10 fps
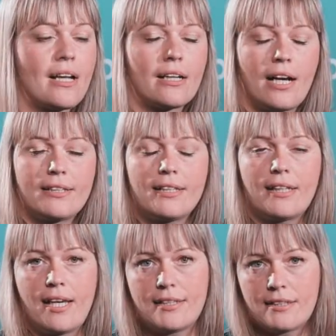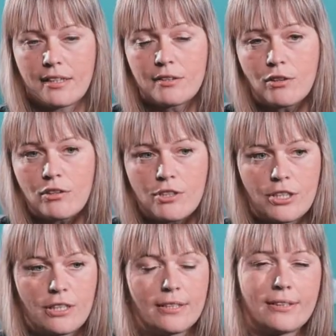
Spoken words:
cutting-edge technologies,